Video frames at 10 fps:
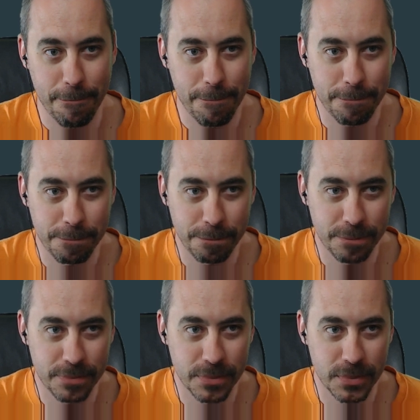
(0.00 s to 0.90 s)

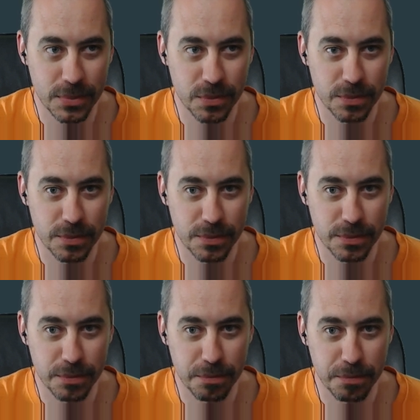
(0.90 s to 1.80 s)

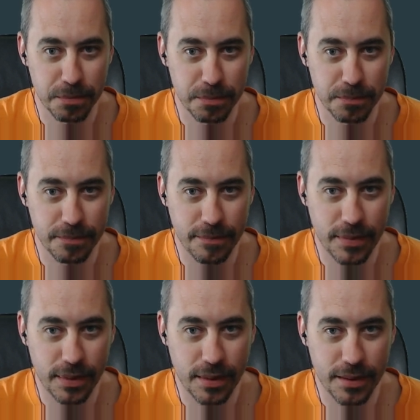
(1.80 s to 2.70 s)

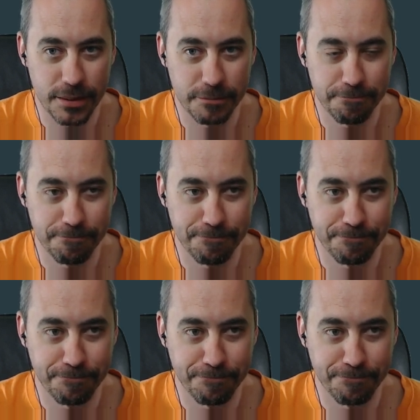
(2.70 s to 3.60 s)

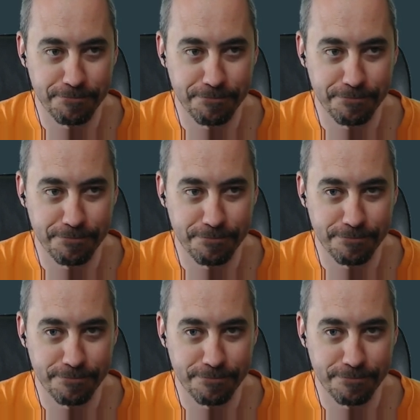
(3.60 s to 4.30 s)
(no one is talking)